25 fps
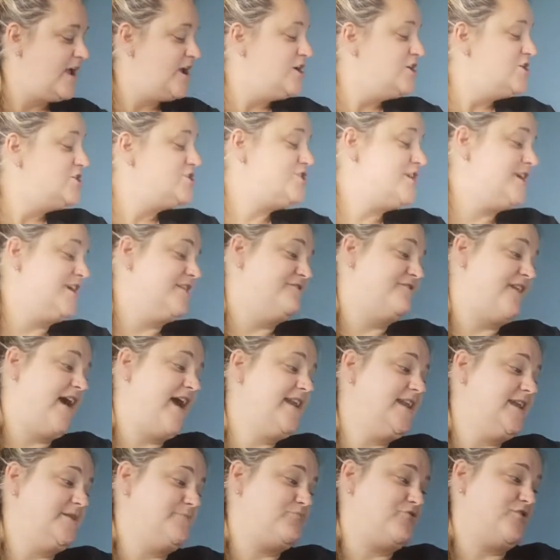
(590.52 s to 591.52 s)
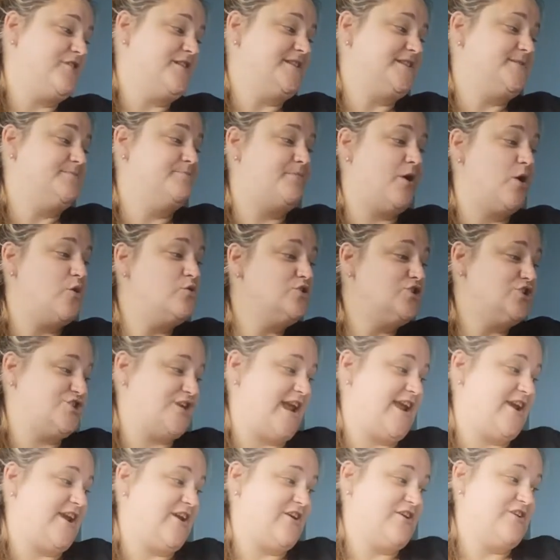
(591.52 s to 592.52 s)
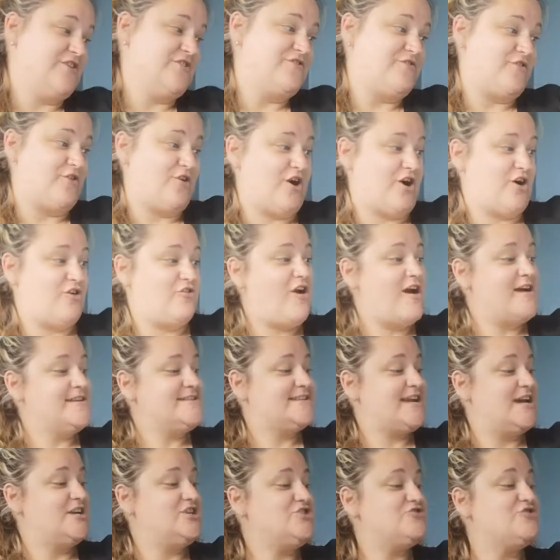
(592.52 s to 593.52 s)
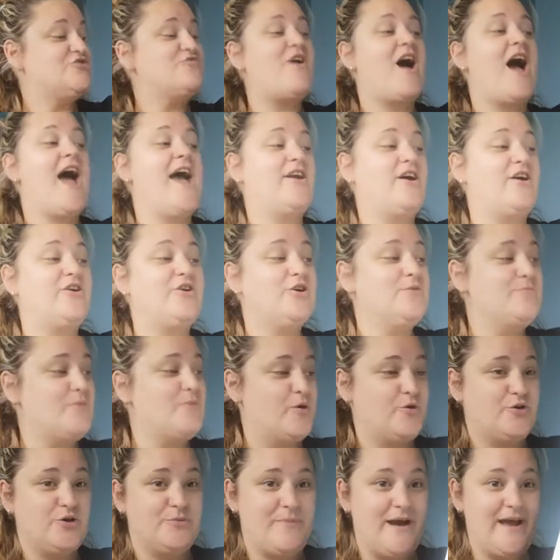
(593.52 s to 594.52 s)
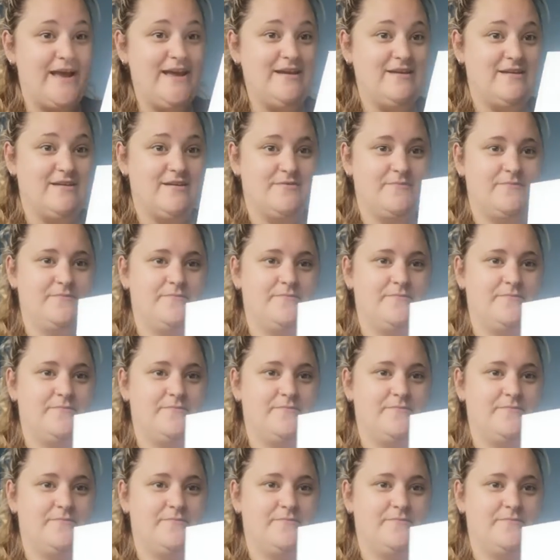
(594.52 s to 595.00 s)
She invited Prince Boneshaker for a cross-country ride on her motorbike.